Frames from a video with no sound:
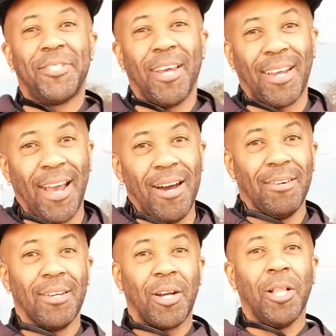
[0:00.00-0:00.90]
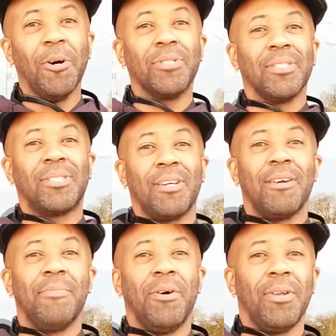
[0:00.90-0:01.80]
to check out. Closing
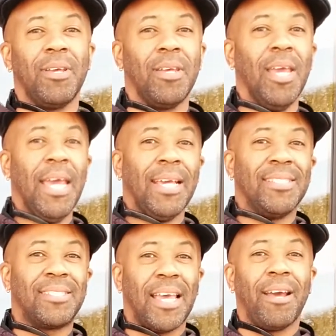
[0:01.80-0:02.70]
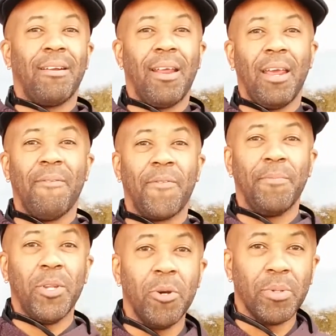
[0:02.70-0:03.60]
ceremony is Saturday
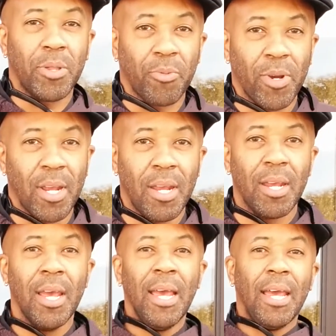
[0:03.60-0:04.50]
from noon to 3